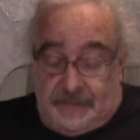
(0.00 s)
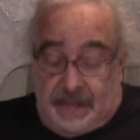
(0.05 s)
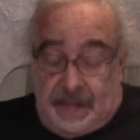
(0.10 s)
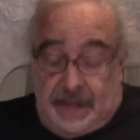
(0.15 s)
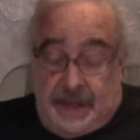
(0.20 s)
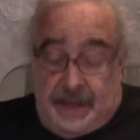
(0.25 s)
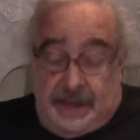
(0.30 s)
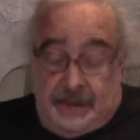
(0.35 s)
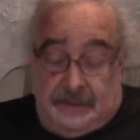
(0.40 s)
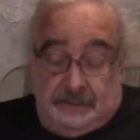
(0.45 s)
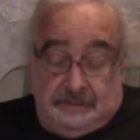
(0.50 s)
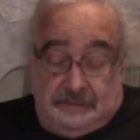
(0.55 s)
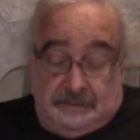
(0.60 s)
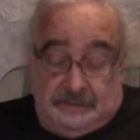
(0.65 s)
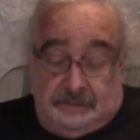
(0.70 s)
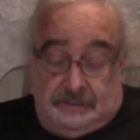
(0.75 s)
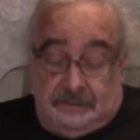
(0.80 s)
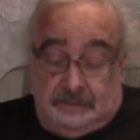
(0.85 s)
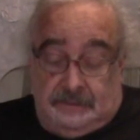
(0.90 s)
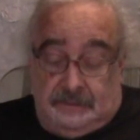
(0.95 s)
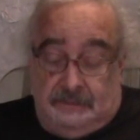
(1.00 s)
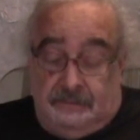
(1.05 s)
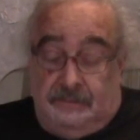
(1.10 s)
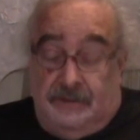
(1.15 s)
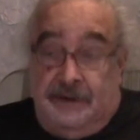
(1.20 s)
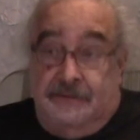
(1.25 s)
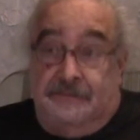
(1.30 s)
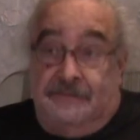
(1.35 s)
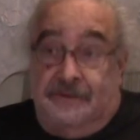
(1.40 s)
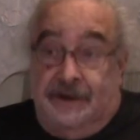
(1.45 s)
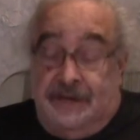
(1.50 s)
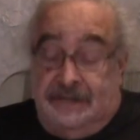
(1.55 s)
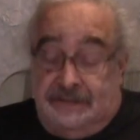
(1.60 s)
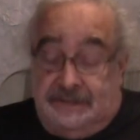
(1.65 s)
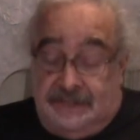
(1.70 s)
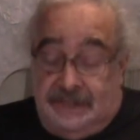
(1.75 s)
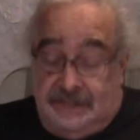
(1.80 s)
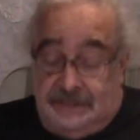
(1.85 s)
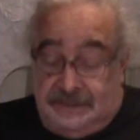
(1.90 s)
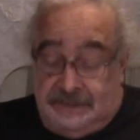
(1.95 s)
And my friend
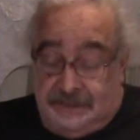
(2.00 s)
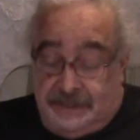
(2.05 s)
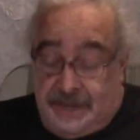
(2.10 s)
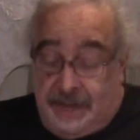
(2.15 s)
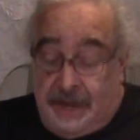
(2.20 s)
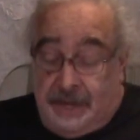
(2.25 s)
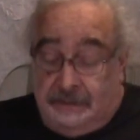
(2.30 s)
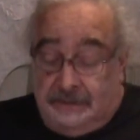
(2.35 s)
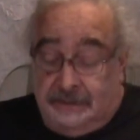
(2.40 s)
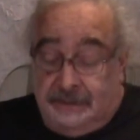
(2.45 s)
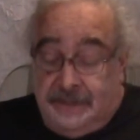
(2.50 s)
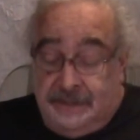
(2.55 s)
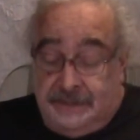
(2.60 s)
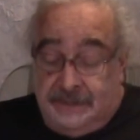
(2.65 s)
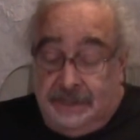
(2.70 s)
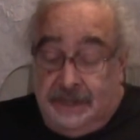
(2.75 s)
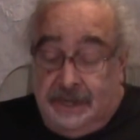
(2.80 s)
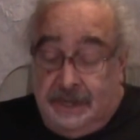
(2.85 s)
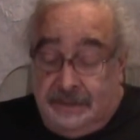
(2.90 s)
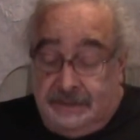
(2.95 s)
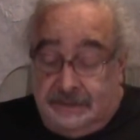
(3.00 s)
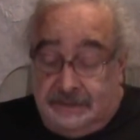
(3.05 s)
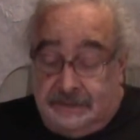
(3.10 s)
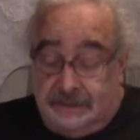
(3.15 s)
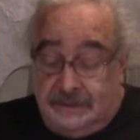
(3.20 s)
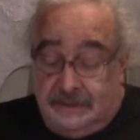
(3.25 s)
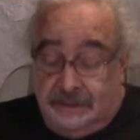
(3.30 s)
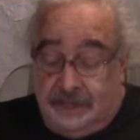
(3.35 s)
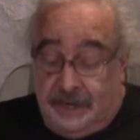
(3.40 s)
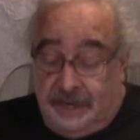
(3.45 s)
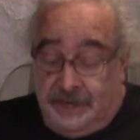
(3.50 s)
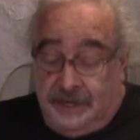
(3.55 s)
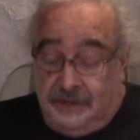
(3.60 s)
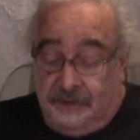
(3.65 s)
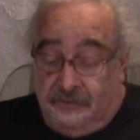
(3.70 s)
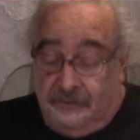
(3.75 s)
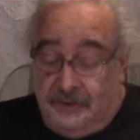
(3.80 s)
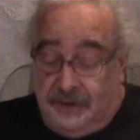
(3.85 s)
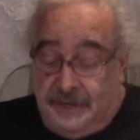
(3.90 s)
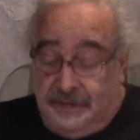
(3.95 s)
says, yeah, it does. I
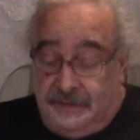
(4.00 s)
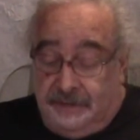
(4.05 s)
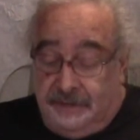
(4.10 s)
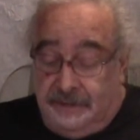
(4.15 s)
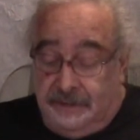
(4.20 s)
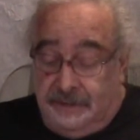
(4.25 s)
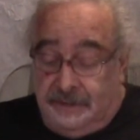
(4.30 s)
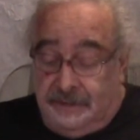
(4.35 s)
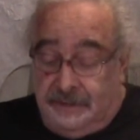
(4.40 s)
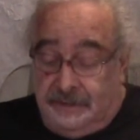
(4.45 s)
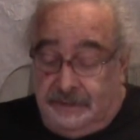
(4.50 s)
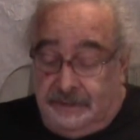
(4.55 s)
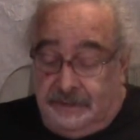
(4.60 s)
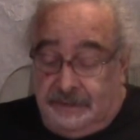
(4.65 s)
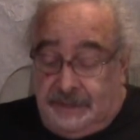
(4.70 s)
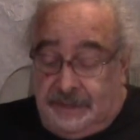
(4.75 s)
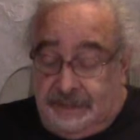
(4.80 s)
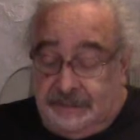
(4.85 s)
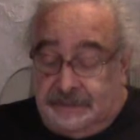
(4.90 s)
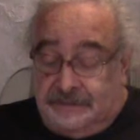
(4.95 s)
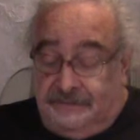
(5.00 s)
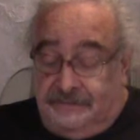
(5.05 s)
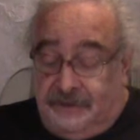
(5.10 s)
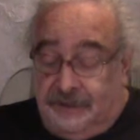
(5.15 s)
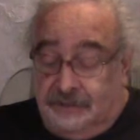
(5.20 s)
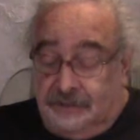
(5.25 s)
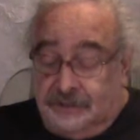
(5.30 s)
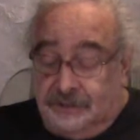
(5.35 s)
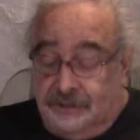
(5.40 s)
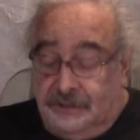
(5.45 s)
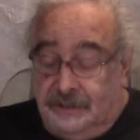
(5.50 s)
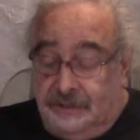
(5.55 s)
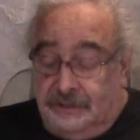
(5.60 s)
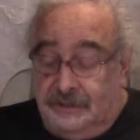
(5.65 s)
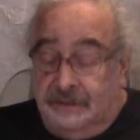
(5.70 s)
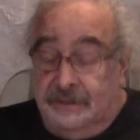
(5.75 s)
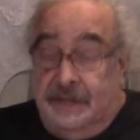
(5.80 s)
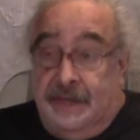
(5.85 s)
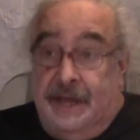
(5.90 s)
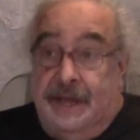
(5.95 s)
agree. It's
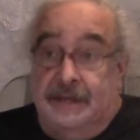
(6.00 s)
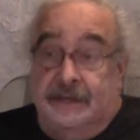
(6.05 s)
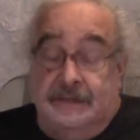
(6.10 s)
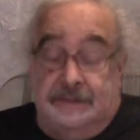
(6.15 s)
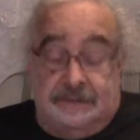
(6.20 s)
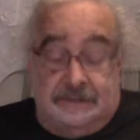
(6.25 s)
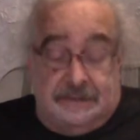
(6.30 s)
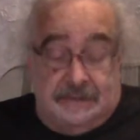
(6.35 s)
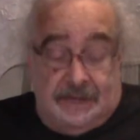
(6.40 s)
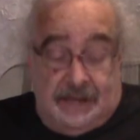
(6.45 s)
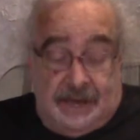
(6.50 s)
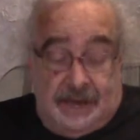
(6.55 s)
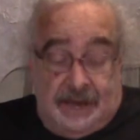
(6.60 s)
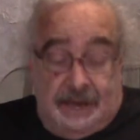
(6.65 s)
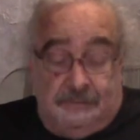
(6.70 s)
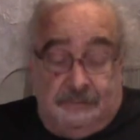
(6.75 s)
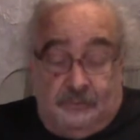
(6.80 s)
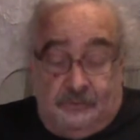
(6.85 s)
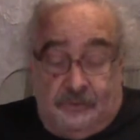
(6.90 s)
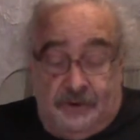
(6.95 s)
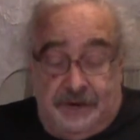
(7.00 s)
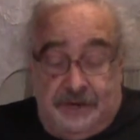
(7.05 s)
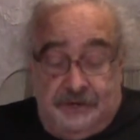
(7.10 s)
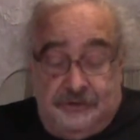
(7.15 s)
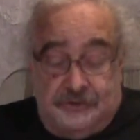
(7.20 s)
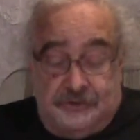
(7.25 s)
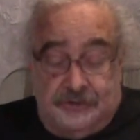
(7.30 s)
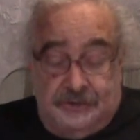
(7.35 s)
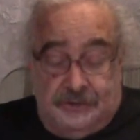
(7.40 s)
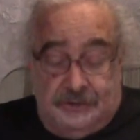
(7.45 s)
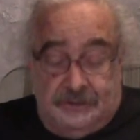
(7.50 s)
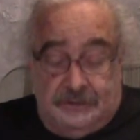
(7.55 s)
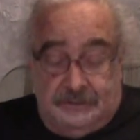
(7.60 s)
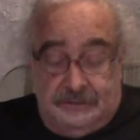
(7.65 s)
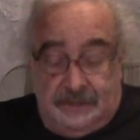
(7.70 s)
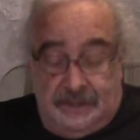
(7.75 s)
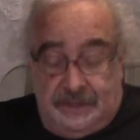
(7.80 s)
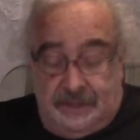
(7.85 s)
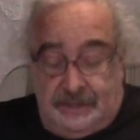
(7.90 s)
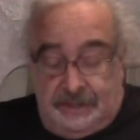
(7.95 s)
functional and it's operational.
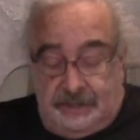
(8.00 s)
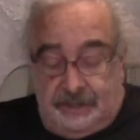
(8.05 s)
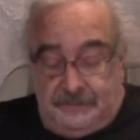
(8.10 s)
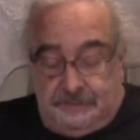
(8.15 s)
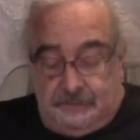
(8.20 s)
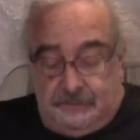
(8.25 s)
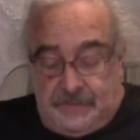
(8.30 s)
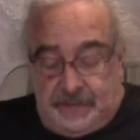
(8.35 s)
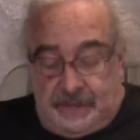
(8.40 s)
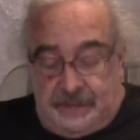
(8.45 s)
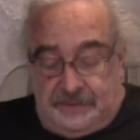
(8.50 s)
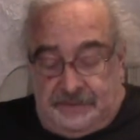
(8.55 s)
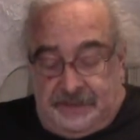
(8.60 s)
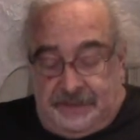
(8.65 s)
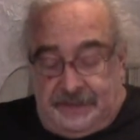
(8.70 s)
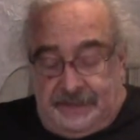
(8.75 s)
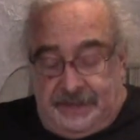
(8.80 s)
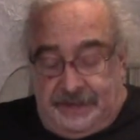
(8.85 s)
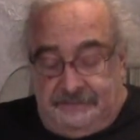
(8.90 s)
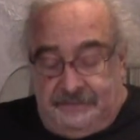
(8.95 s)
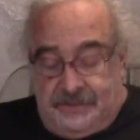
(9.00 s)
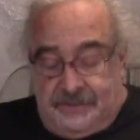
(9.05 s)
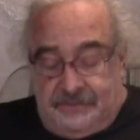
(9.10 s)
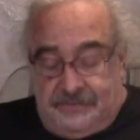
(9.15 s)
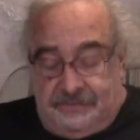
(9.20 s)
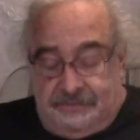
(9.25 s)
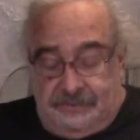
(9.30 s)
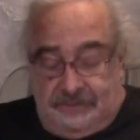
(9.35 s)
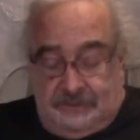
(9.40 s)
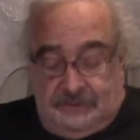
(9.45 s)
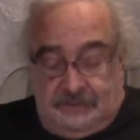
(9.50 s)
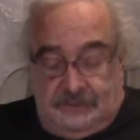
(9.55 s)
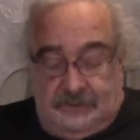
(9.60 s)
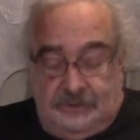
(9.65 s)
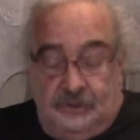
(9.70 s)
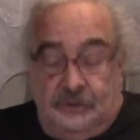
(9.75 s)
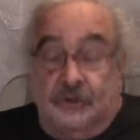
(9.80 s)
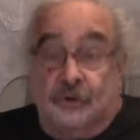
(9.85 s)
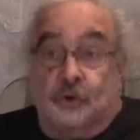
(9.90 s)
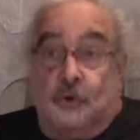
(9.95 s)
The 11th
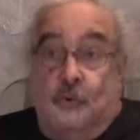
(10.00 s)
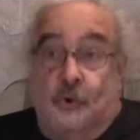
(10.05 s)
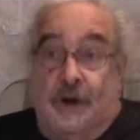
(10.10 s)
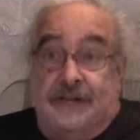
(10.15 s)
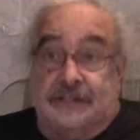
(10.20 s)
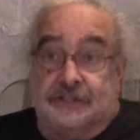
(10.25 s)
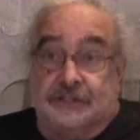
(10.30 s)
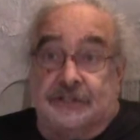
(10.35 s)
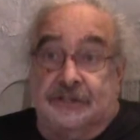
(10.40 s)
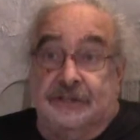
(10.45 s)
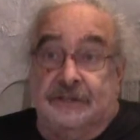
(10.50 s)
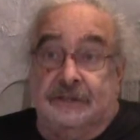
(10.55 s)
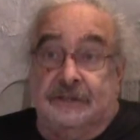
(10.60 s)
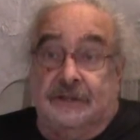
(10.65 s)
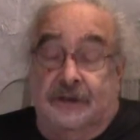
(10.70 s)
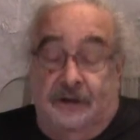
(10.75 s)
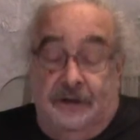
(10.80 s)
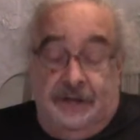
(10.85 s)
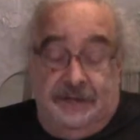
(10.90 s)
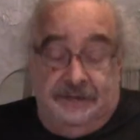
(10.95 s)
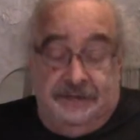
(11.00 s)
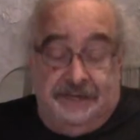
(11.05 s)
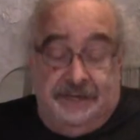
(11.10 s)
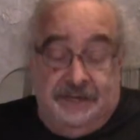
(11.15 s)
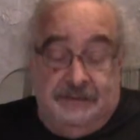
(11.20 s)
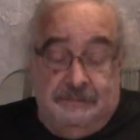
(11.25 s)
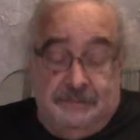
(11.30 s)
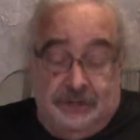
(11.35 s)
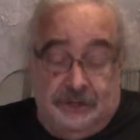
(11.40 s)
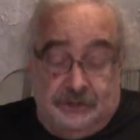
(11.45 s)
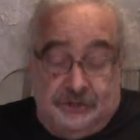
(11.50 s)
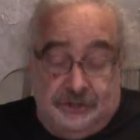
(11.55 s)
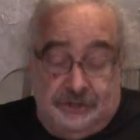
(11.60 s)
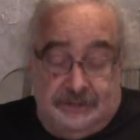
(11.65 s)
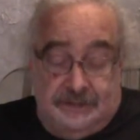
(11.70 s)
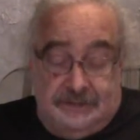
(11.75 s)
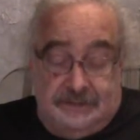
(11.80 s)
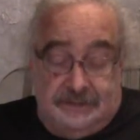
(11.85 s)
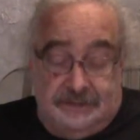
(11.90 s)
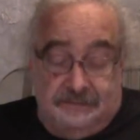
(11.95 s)
question on the
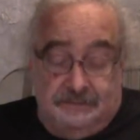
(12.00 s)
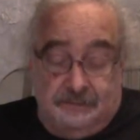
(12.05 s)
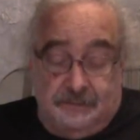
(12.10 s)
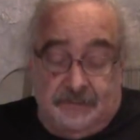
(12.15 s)
admissions.